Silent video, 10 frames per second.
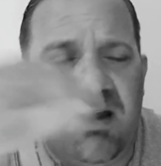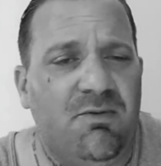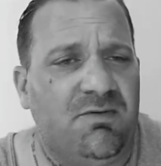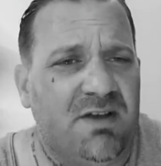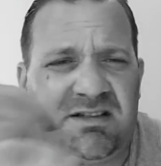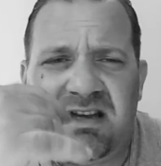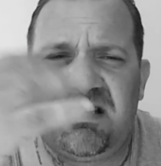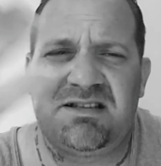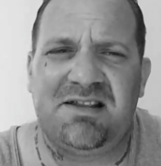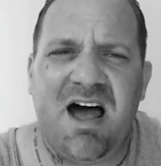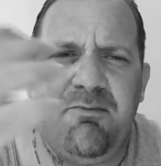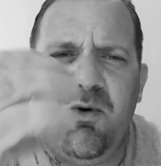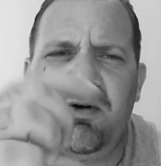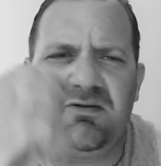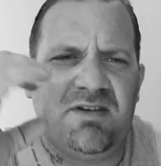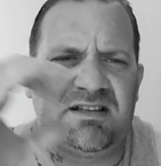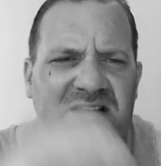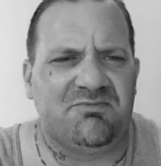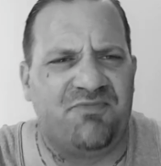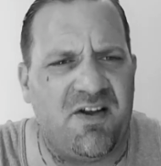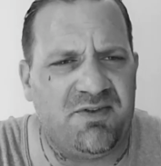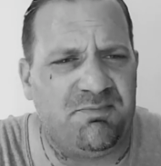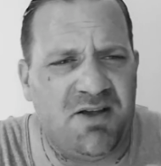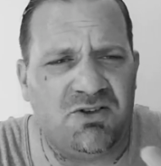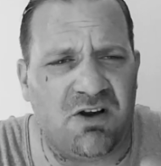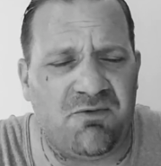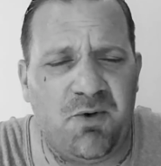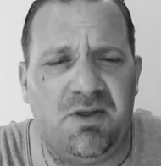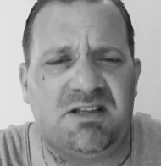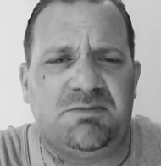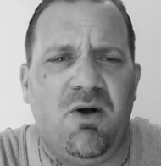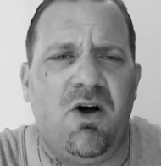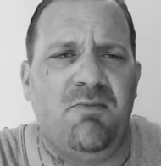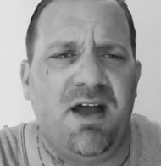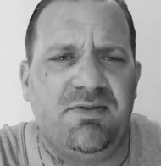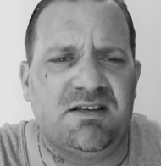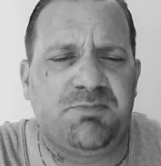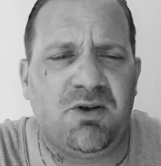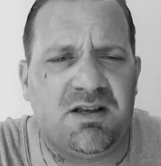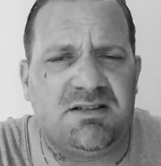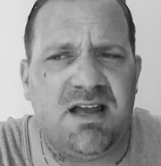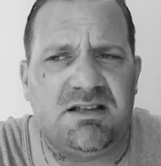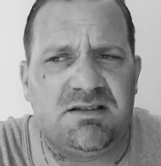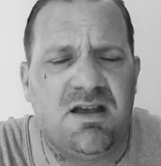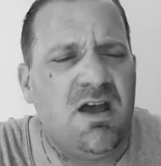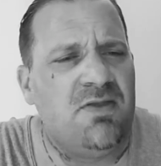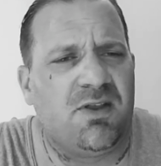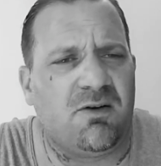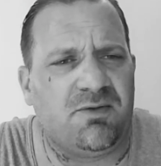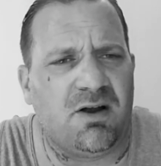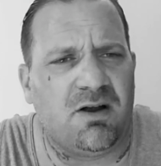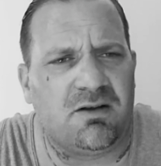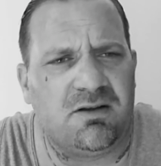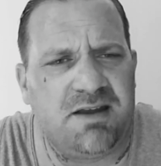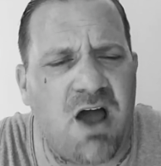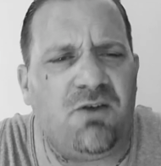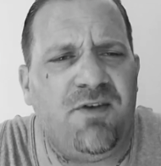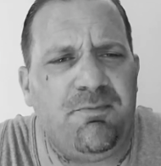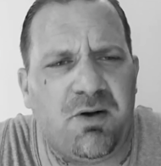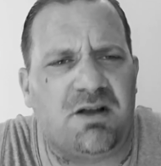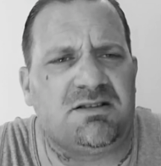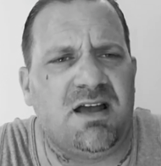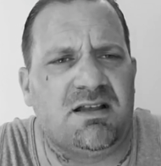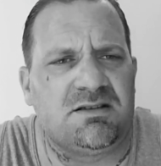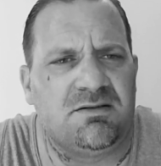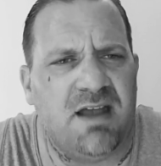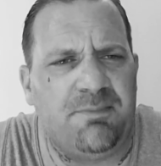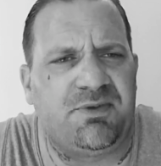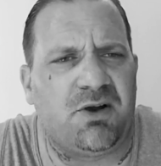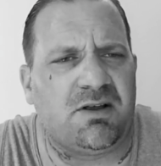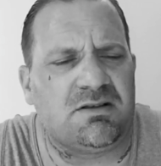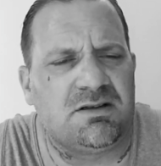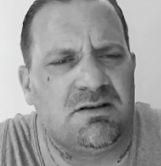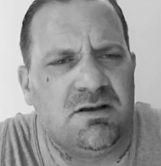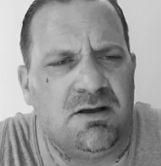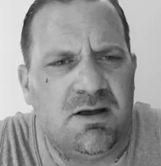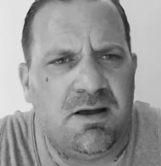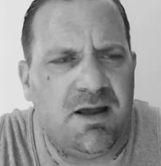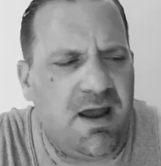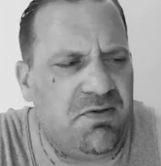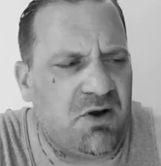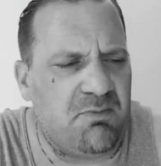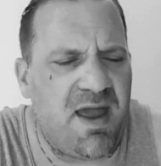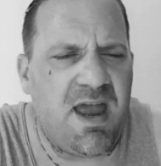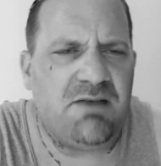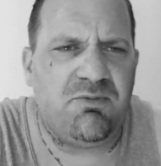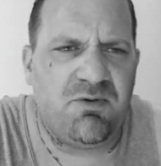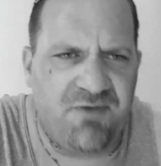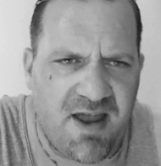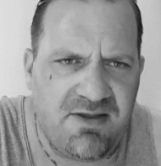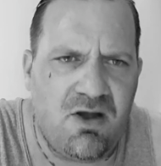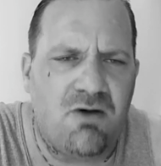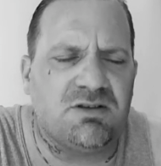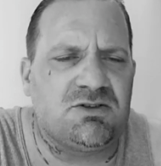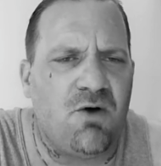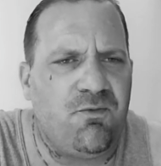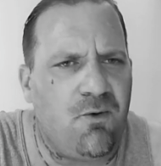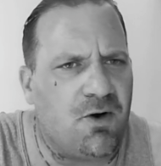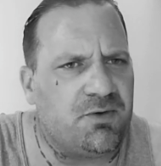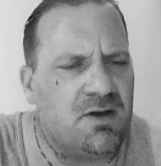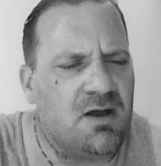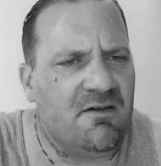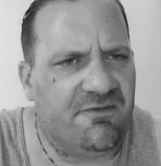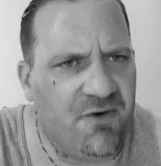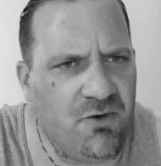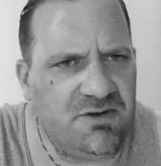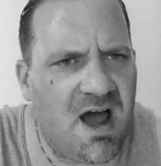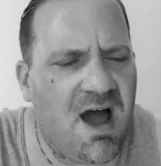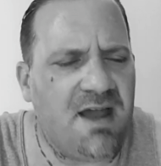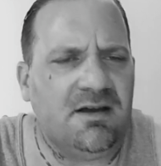it's because it's a lot more, the pills are really small, man. These Percocets, they're counterfeit Percocets, M30s. And they're made with fentanyl and so forth, food dye.